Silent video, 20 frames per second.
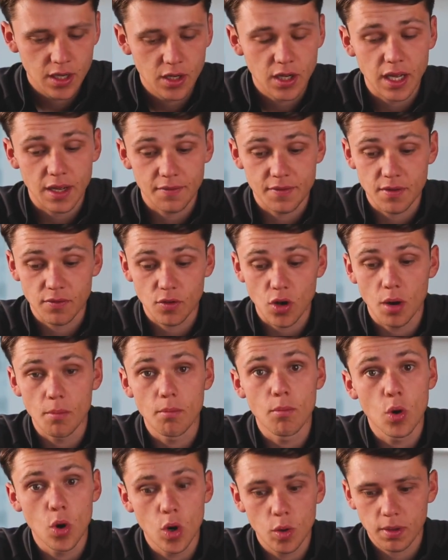If you've got
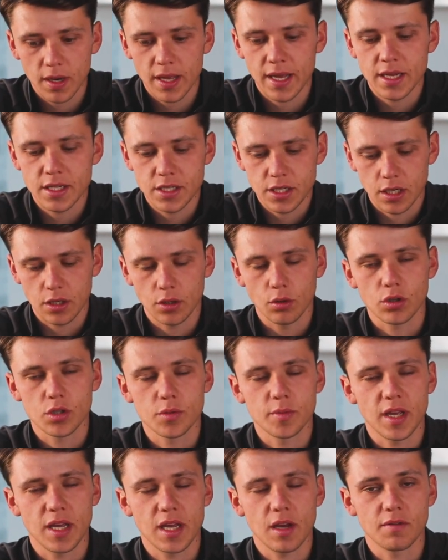more players, you can look to
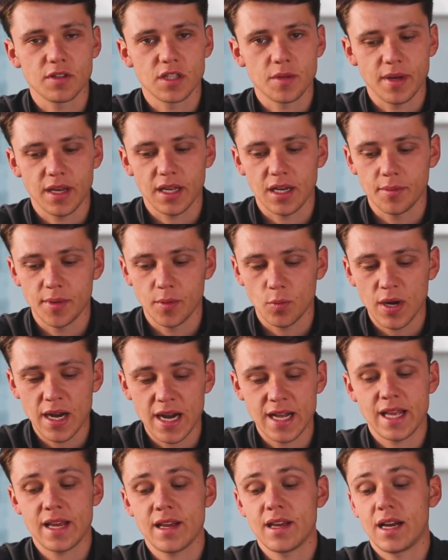make it a little bit
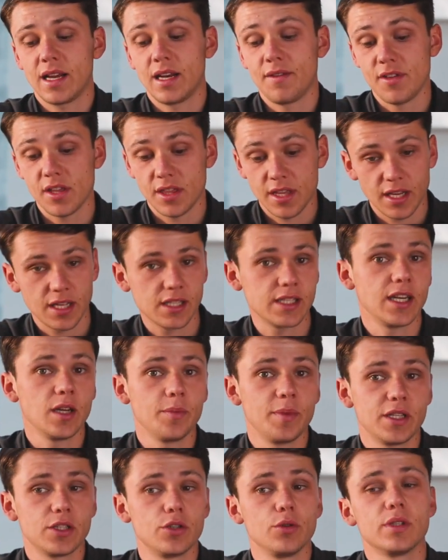wider, and if you think it's a little
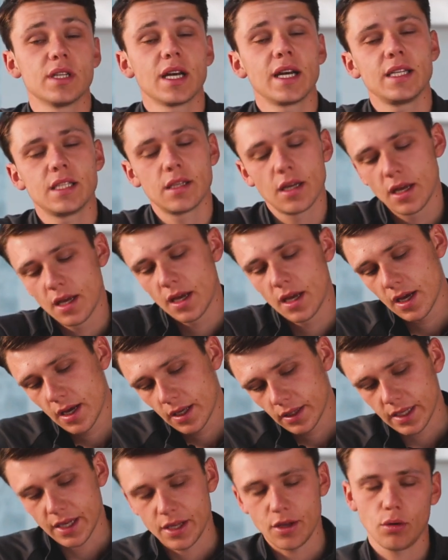bit too tight,
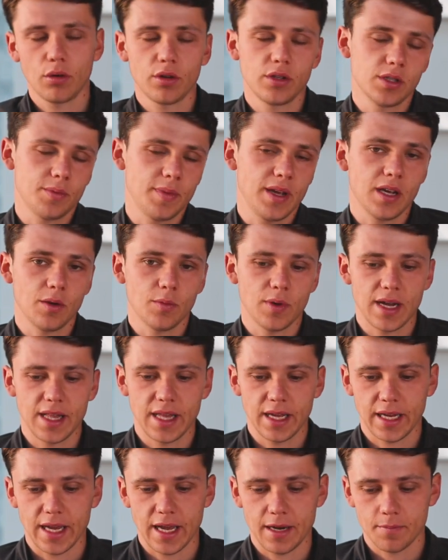then you're looking to make it wider
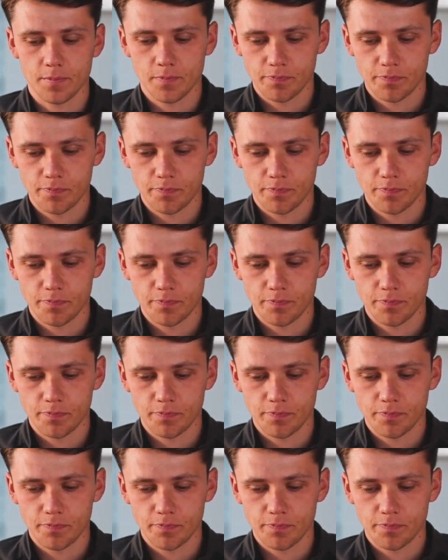again.